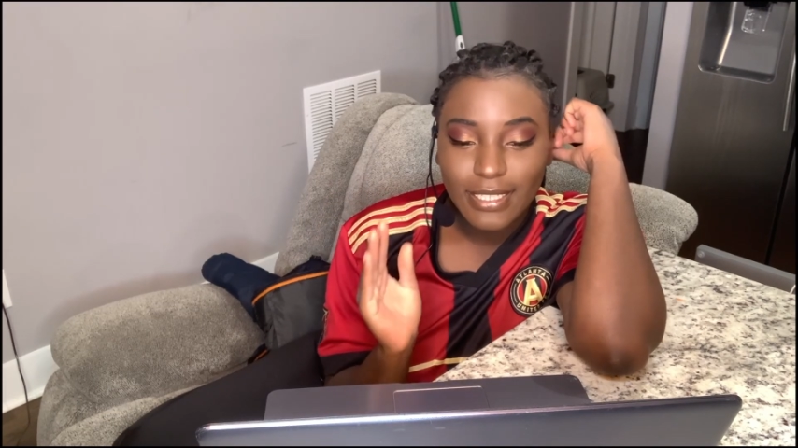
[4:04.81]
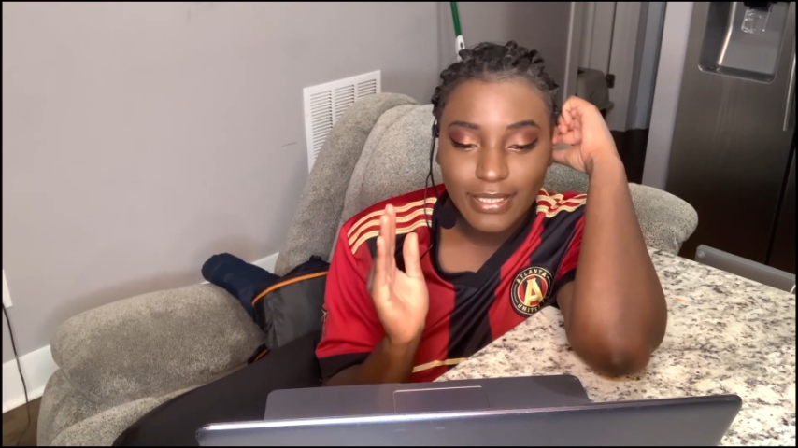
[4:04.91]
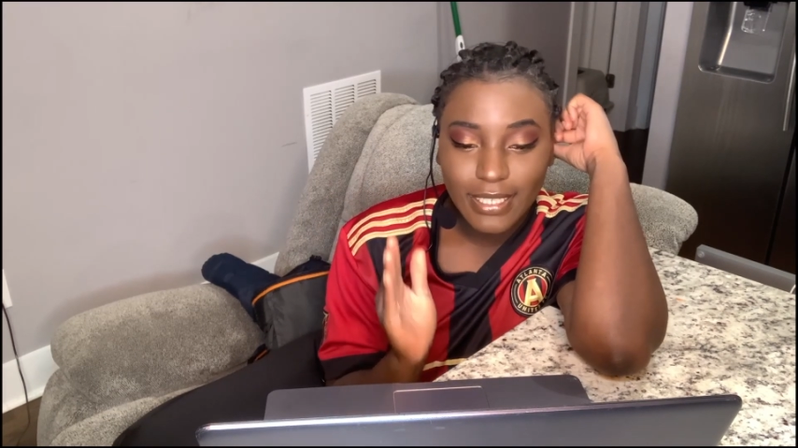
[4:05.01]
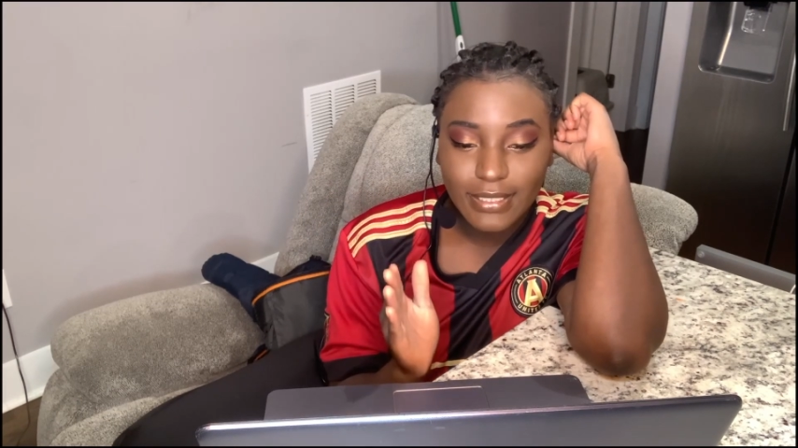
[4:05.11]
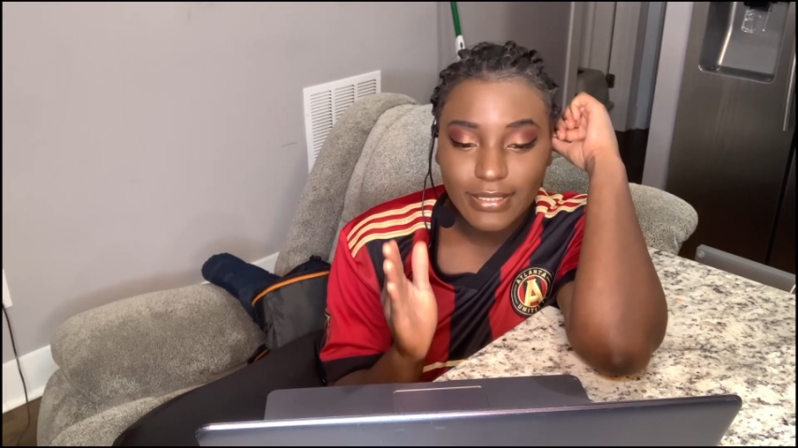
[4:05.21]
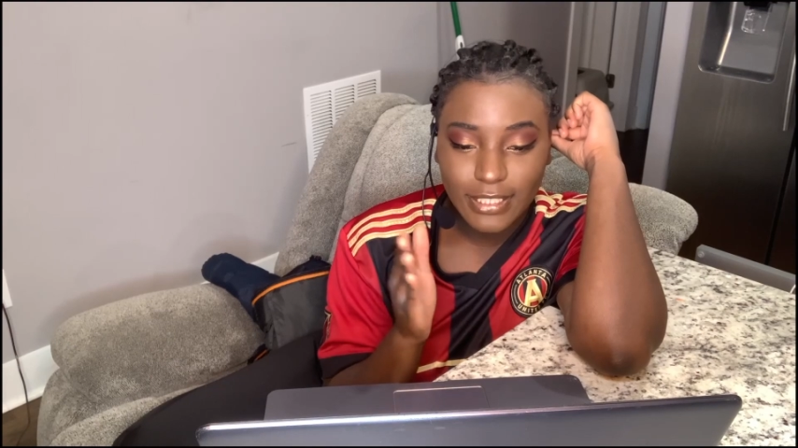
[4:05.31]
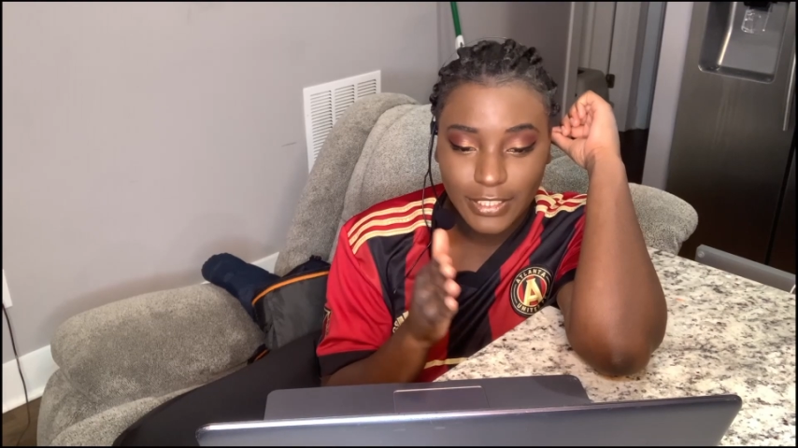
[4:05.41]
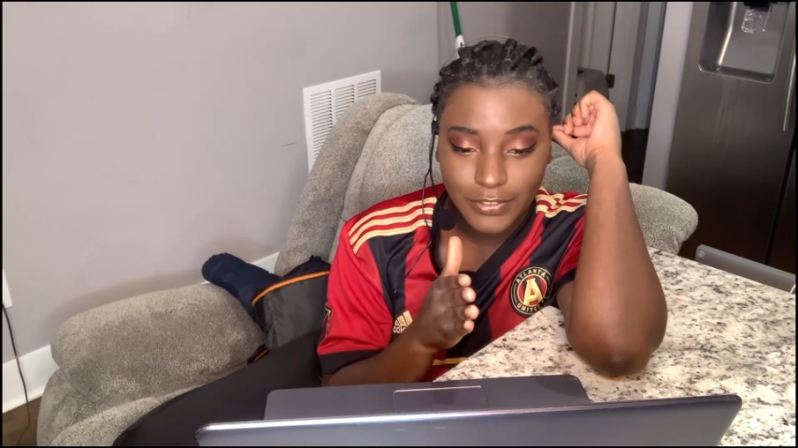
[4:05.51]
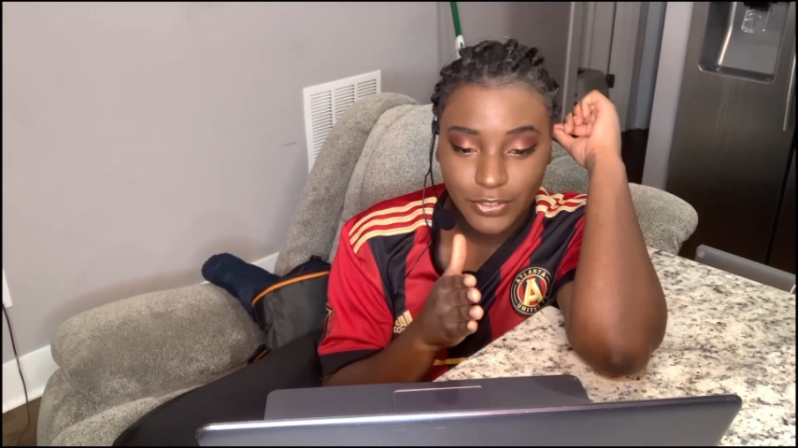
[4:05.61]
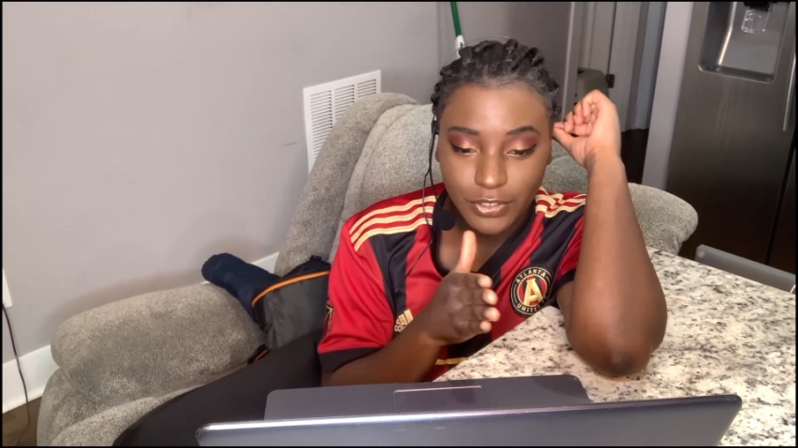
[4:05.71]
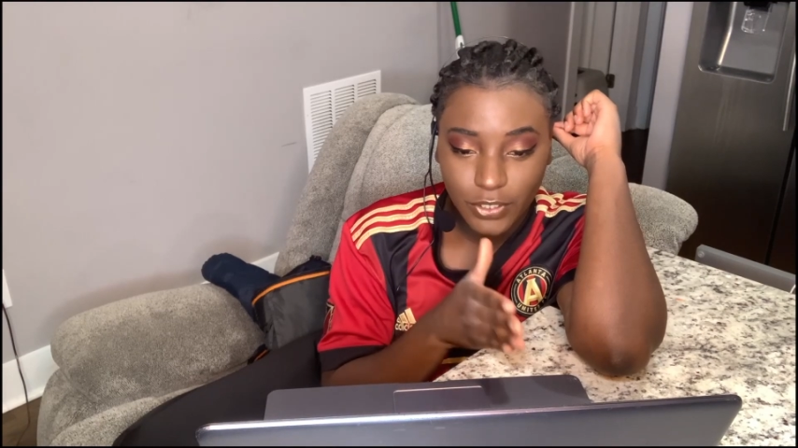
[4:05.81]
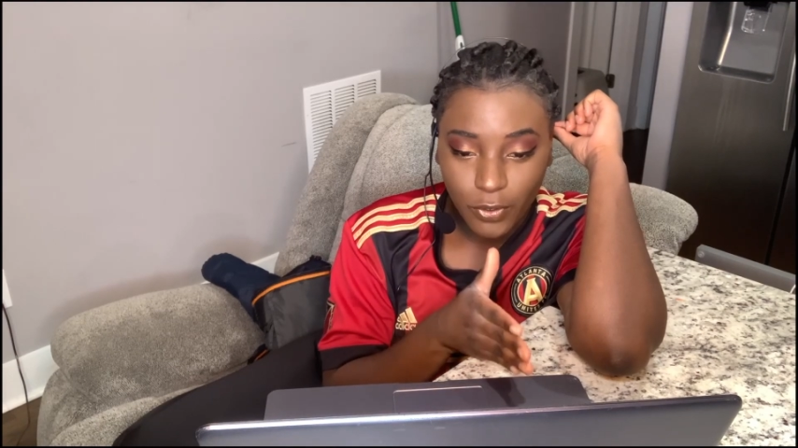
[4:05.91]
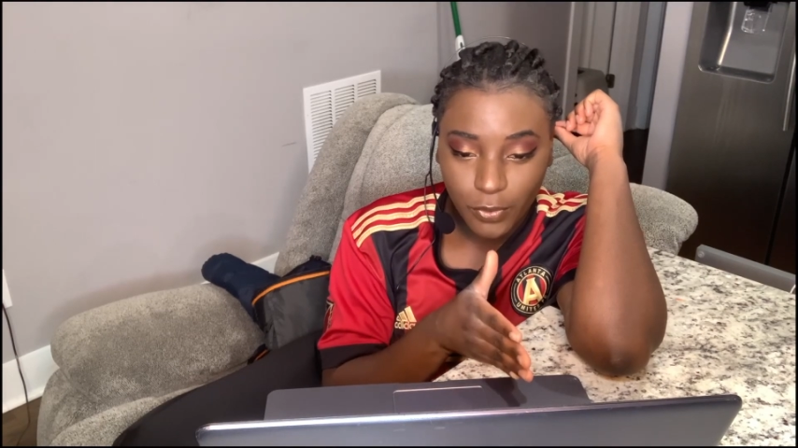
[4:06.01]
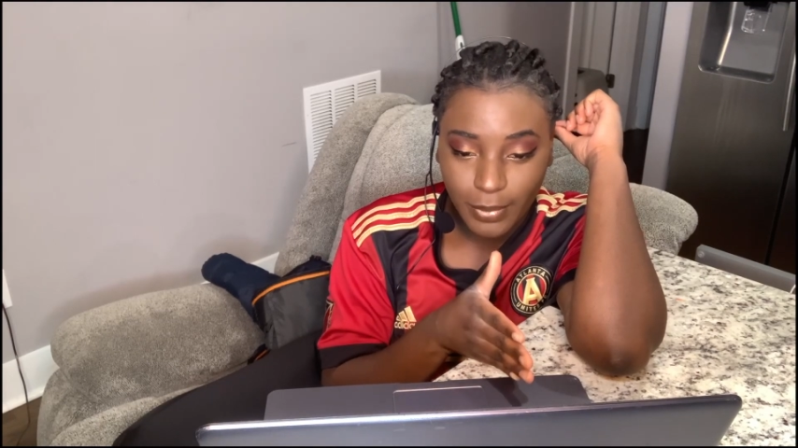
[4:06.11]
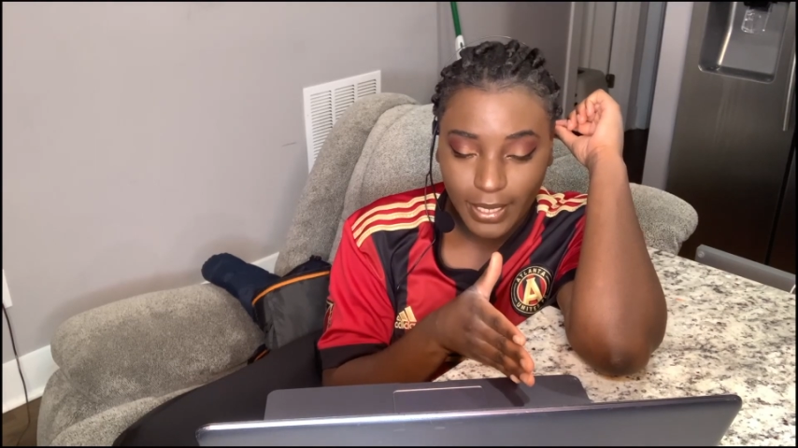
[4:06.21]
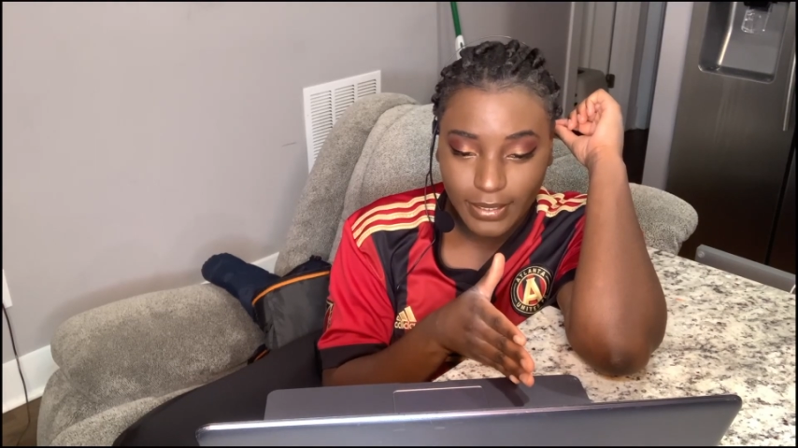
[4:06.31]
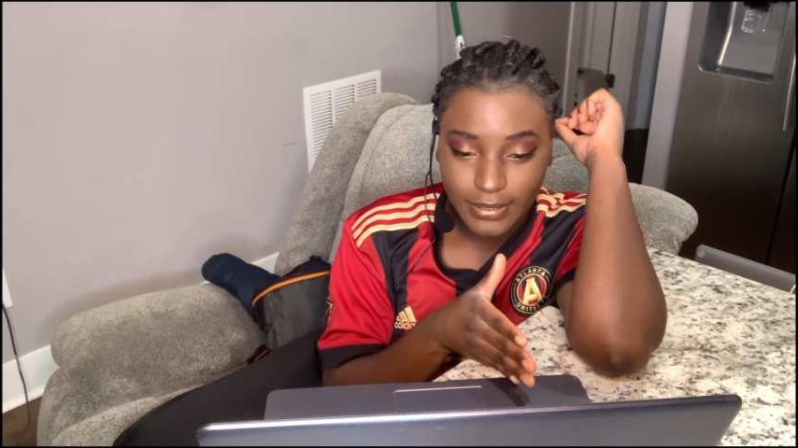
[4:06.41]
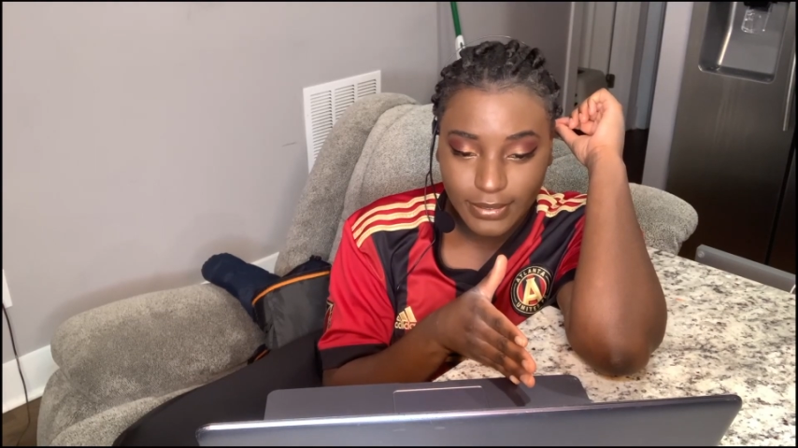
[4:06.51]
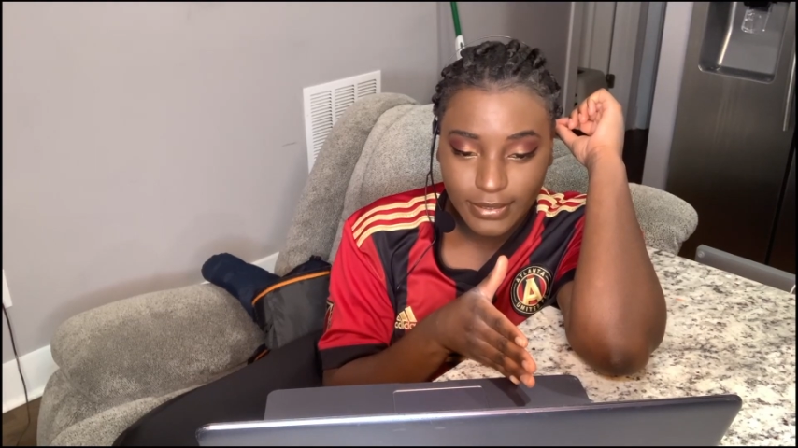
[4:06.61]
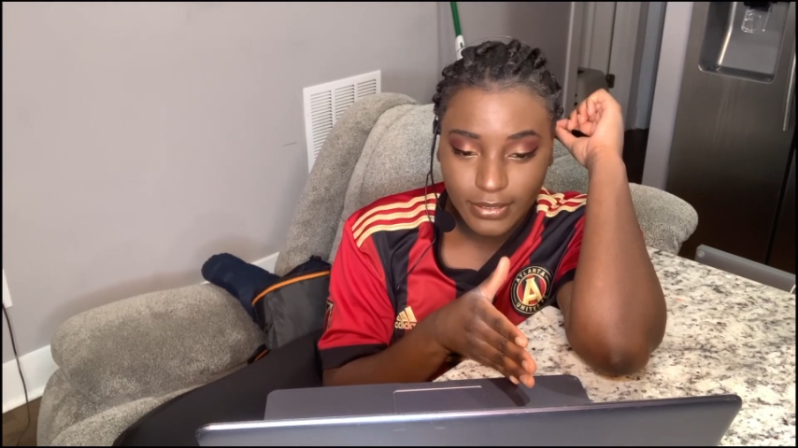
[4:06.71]
This gives you the total
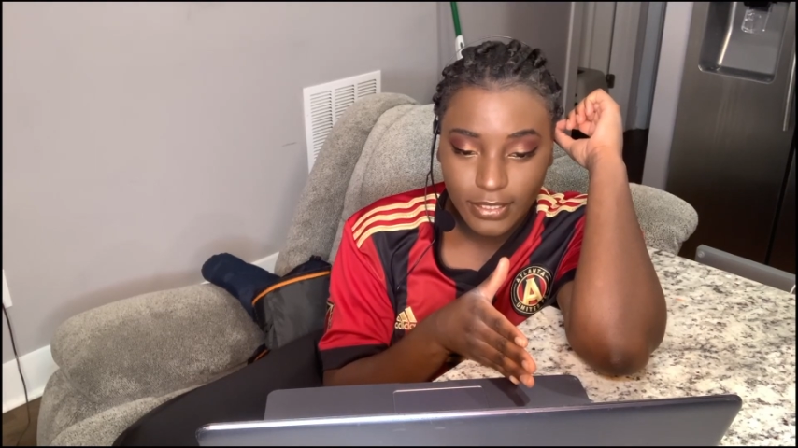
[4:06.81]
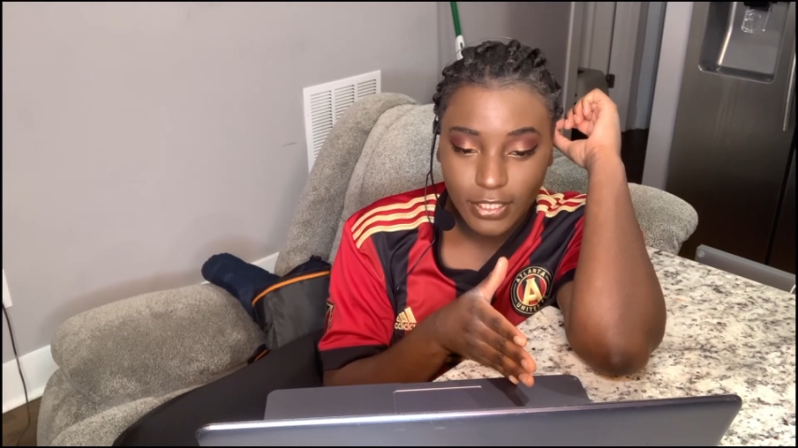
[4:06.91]
balance